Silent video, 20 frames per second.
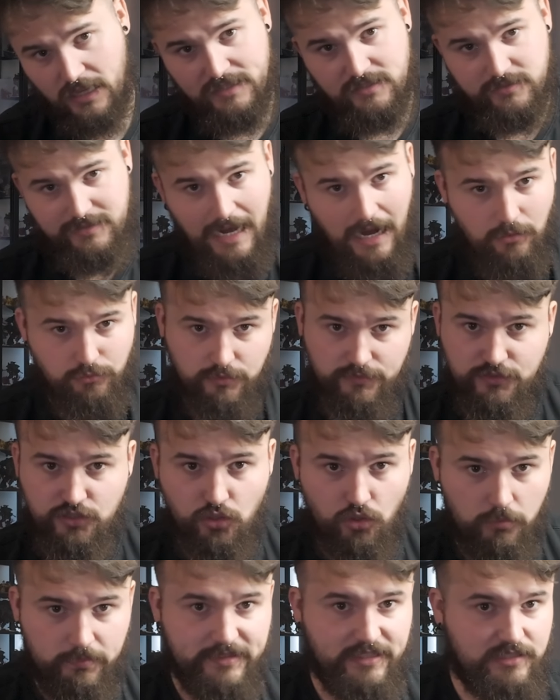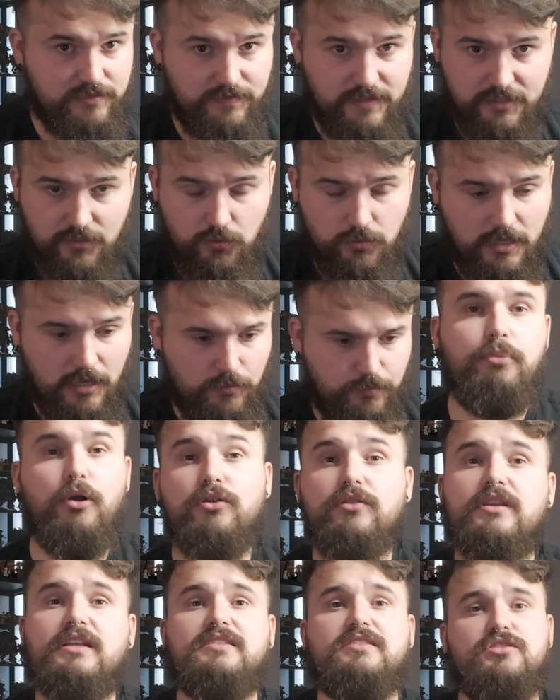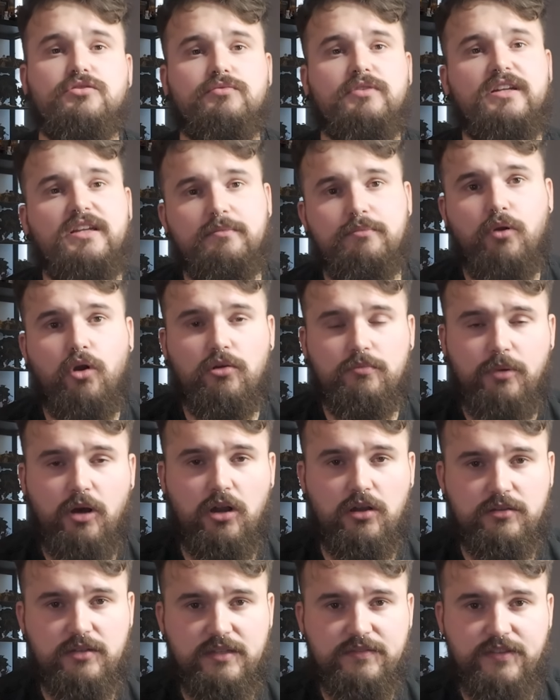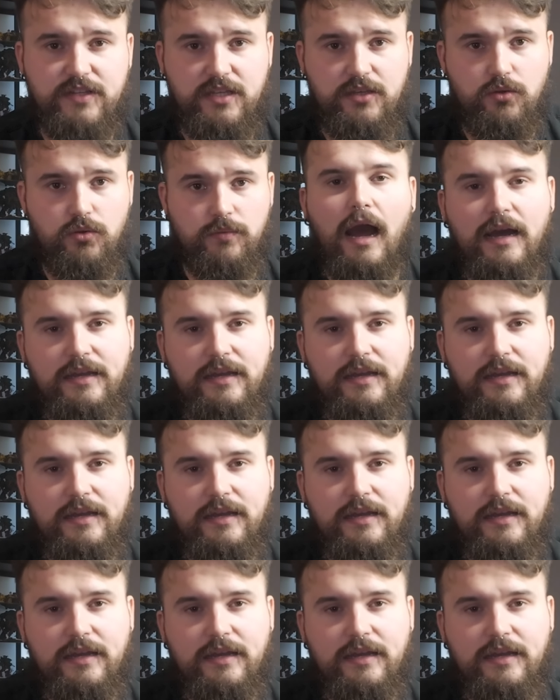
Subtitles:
It's out of scope of this video now, but this is a really important part of the video.